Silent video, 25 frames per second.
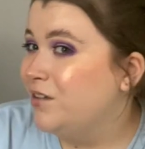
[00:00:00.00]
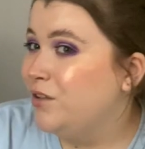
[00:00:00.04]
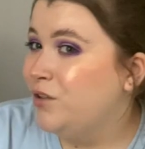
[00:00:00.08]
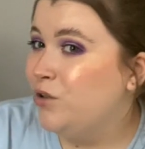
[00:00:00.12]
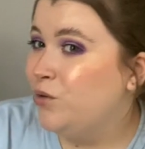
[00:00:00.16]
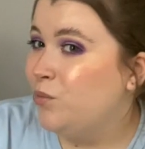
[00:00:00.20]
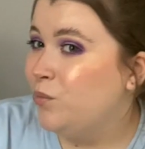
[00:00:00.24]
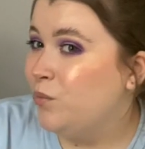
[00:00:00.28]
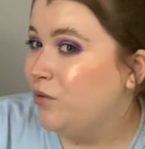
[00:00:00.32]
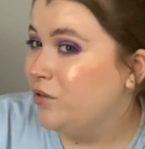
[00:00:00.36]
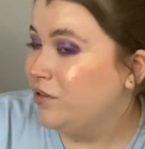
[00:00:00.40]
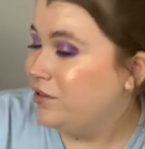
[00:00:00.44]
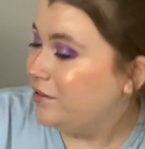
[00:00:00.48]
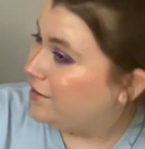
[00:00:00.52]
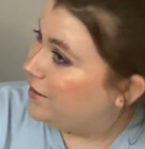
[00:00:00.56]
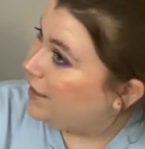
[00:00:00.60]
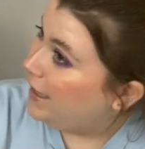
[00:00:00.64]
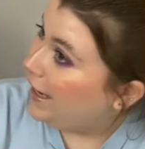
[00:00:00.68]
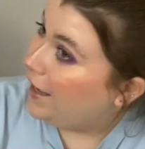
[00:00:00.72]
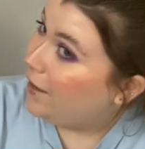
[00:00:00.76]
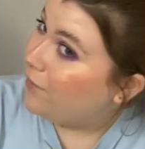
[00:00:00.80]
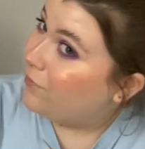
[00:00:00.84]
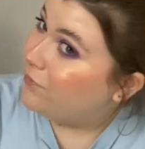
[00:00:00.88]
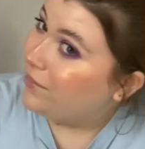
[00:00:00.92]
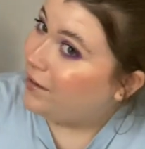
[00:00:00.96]
you want to
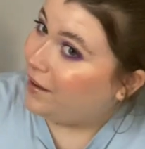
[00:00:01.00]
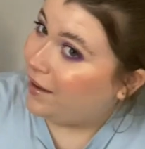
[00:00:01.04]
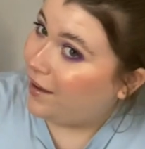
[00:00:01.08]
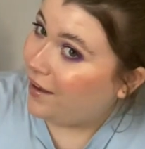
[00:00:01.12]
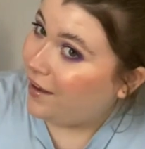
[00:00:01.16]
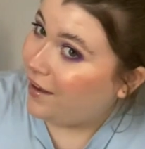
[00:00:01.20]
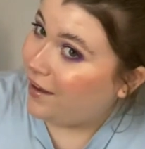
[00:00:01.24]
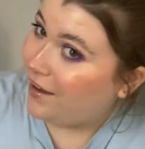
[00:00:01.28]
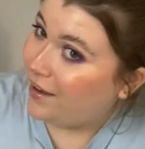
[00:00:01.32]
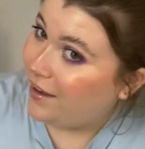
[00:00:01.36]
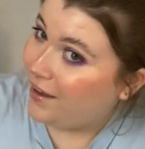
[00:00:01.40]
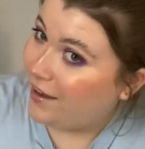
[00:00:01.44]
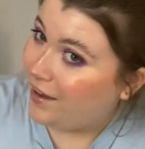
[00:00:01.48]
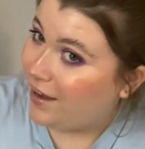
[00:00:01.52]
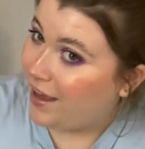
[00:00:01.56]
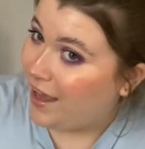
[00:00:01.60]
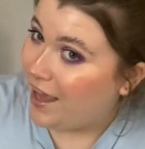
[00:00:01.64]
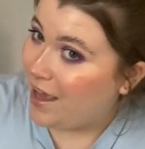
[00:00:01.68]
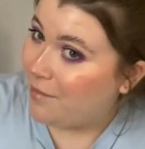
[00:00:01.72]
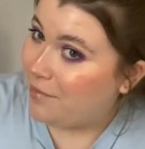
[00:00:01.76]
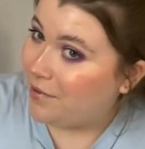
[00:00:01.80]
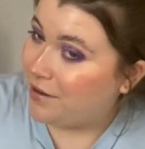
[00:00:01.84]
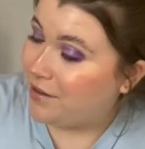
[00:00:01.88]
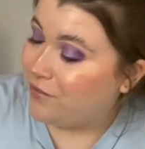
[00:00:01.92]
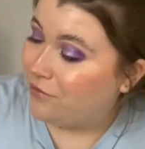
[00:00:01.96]
have a
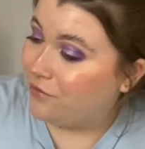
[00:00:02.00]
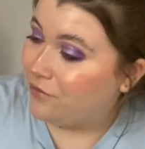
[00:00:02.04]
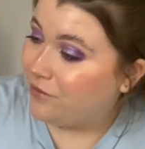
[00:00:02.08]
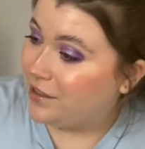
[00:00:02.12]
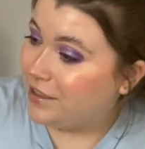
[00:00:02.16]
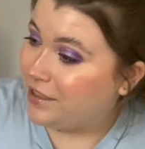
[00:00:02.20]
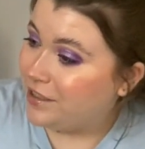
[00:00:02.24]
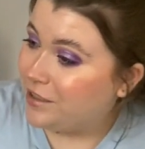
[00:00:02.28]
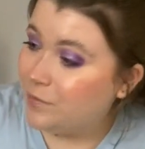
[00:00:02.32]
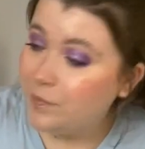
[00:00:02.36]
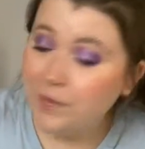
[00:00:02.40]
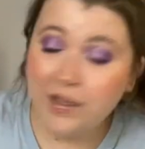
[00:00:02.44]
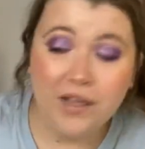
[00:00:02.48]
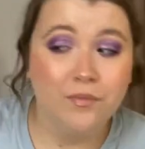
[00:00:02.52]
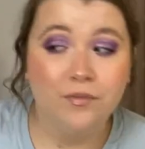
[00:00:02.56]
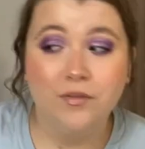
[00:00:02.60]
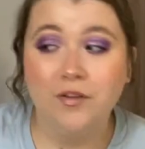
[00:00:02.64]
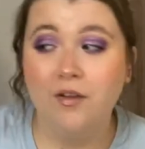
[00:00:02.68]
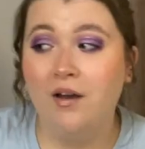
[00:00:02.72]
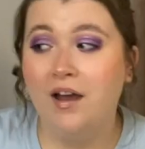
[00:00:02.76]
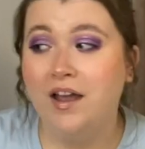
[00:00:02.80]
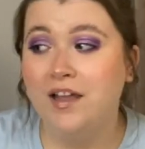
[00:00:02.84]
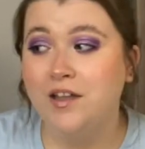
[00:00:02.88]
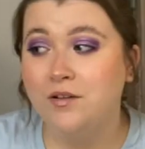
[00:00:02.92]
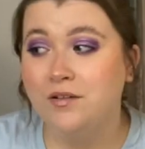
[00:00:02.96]
hairband for each, even
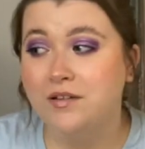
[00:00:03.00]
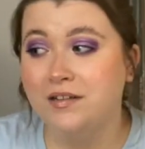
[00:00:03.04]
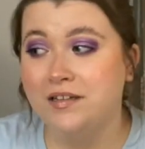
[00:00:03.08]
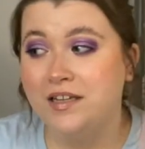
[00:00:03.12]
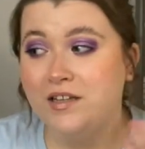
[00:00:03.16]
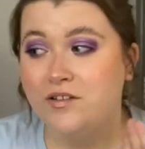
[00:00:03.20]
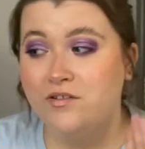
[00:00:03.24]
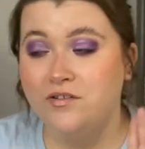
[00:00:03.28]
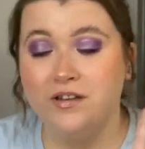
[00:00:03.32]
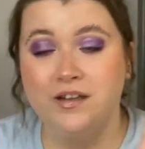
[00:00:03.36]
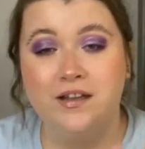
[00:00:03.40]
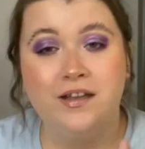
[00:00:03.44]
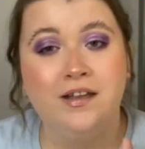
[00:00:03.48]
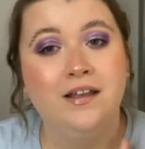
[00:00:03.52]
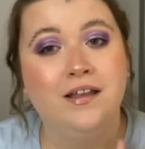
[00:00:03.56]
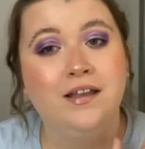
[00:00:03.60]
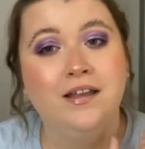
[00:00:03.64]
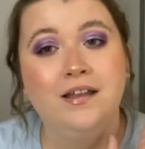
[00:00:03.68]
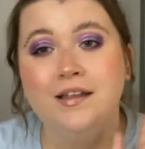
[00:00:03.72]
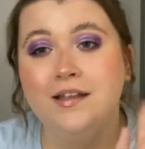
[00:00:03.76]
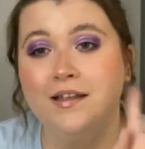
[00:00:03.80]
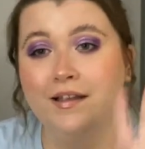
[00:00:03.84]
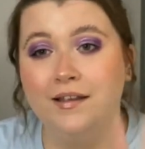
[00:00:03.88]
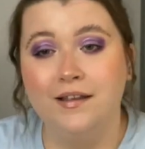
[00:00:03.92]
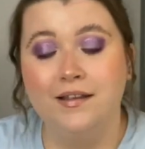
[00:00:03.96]
though I use literally
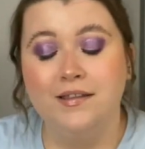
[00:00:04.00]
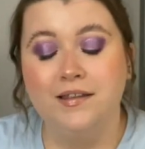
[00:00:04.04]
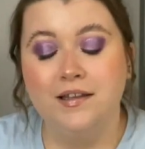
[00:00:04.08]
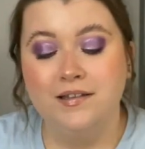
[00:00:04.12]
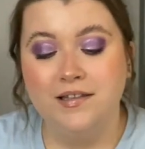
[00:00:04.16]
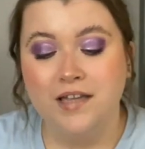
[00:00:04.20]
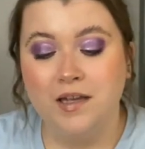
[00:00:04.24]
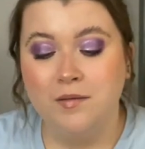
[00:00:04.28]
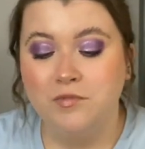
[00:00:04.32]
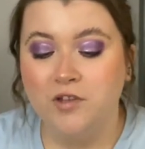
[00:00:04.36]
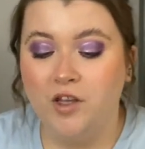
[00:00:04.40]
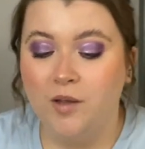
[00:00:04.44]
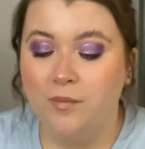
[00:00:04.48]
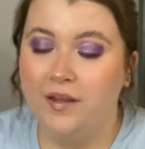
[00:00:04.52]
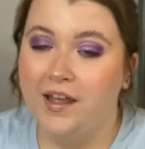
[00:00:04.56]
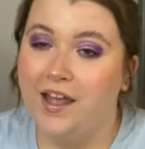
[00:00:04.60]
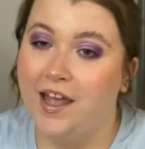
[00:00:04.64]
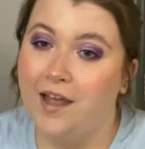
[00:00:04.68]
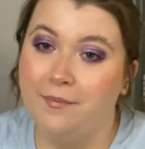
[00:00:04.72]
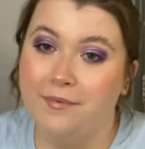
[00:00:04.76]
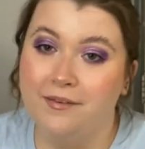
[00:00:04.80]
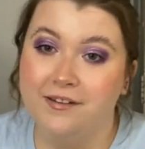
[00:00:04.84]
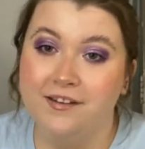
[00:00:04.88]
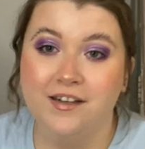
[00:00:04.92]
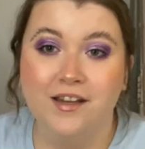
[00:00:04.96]
the same type of
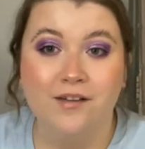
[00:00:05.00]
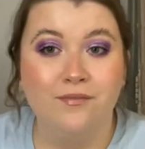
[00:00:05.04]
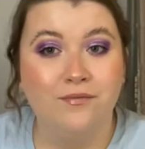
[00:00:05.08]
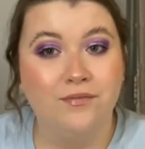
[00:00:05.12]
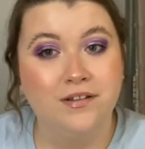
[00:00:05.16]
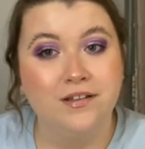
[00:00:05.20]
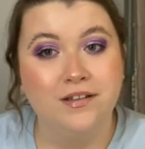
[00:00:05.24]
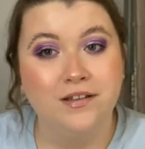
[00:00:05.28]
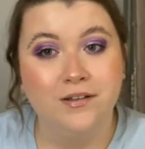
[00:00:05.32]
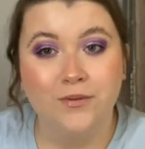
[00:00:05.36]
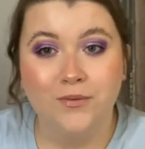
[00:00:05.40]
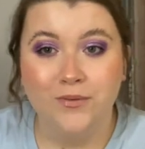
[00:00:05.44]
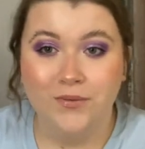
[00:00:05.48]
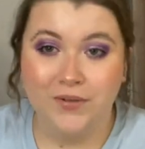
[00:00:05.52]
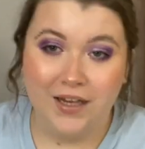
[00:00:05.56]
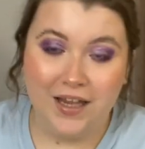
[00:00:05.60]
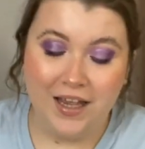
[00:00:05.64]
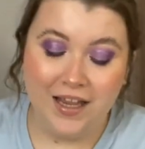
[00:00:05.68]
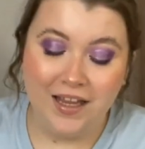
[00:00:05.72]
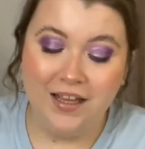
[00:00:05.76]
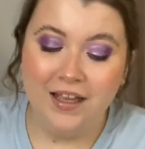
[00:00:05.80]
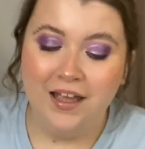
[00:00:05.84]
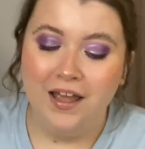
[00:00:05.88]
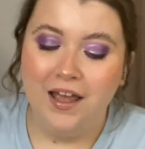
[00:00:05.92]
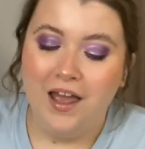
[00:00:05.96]
hairband every single
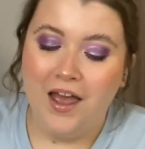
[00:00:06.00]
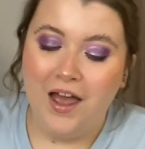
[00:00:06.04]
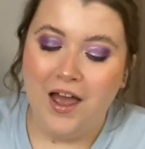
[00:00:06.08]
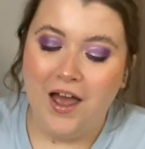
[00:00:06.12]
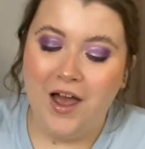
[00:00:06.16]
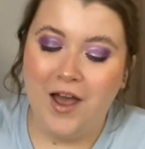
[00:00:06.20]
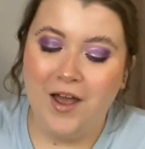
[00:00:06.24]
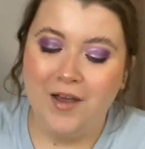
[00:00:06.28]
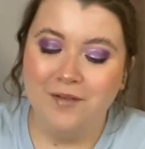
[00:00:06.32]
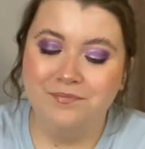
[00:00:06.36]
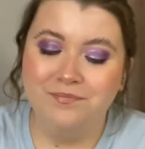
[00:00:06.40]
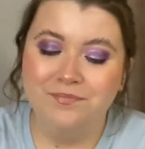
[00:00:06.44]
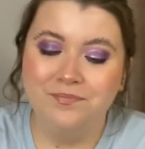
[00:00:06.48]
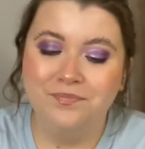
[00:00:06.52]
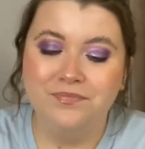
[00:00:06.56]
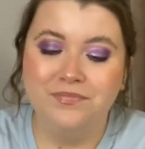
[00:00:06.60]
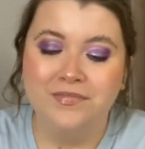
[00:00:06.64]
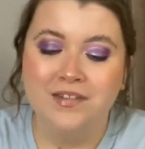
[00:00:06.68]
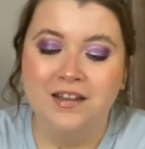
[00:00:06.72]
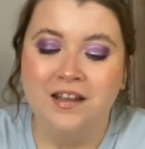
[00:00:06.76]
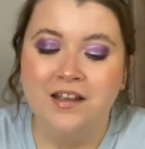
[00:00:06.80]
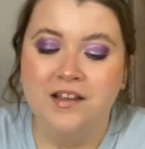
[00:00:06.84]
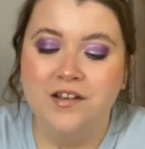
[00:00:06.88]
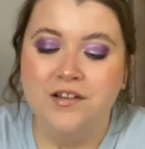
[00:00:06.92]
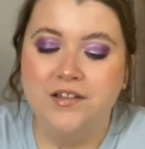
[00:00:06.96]
day. So
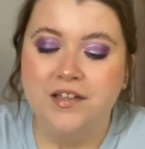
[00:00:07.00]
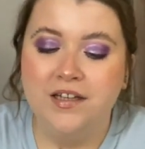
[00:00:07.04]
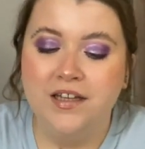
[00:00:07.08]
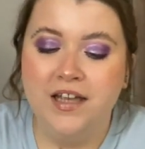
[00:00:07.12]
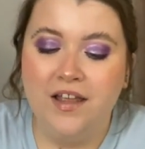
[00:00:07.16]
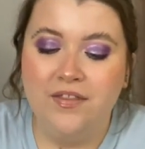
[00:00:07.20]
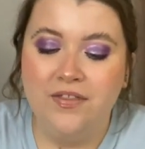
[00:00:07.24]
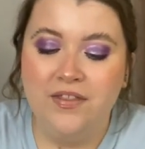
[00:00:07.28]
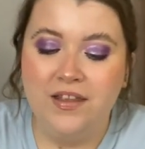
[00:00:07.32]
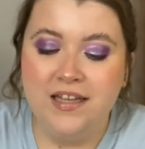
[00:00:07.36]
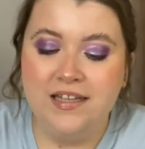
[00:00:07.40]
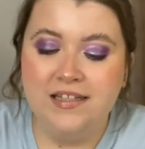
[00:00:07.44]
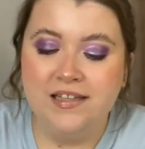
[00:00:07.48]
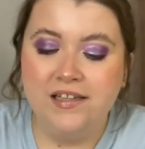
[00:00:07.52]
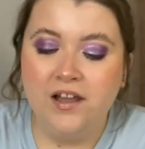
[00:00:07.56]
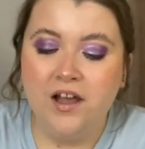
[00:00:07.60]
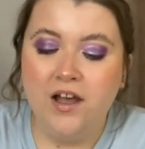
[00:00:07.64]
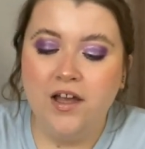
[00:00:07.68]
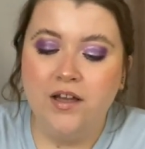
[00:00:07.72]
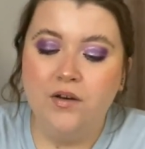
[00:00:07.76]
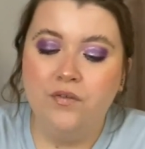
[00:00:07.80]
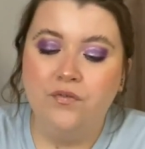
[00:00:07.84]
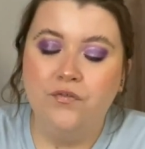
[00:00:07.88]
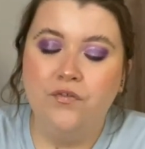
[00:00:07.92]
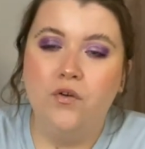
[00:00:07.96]
yeah, these are
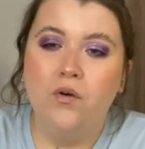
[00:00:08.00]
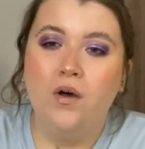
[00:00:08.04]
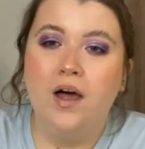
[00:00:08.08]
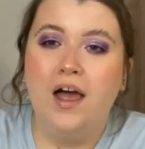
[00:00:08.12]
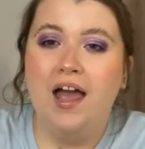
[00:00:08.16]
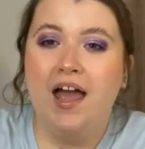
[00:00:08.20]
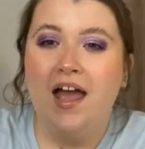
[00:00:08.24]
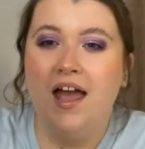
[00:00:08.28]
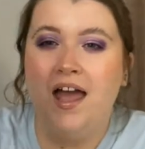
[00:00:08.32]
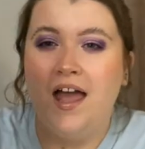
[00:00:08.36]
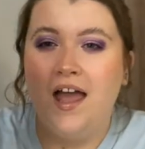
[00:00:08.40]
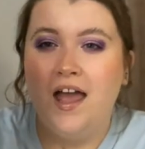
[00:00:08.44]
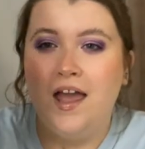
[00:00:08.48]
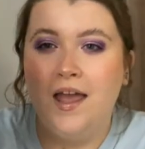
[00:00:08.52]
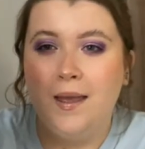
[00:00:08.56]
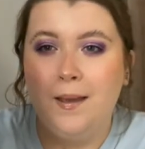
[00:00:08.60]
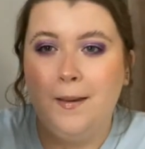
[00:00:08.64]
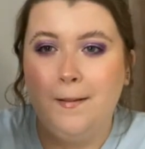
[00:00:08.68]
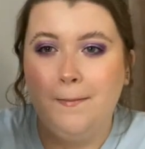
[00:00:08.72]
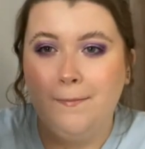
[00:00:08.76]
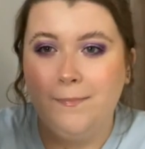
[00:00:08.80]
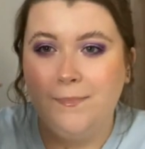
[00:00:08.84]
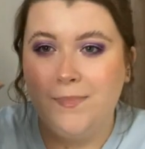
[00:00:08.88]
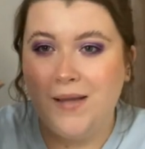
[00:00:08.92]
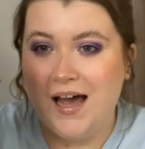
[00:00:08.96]
kind of for
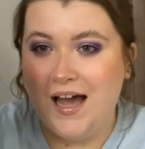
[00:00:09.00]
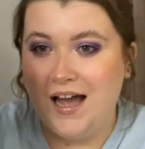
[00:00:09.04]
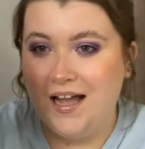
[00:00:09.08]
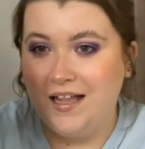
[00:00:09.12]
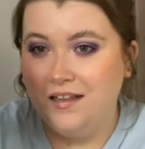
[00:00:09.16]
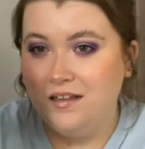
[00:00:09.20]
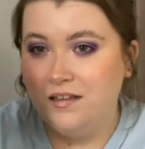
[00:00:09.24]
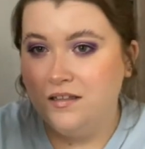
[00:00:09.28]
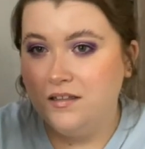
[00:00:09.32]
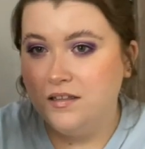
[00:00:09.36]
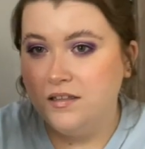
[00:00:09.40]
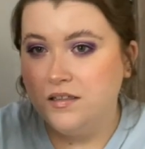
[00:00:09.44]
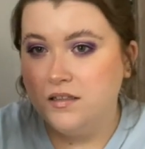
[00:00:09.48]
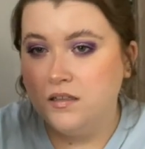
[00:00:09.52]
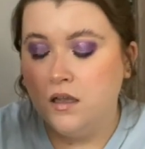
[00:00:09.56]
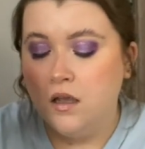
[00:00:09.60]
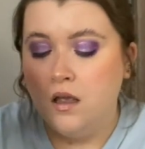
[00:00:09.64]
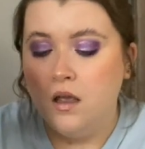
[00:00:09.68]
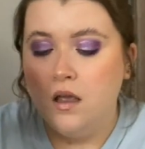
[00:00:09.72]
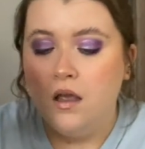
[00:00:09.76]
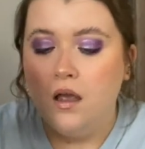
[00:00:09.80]
hairbands.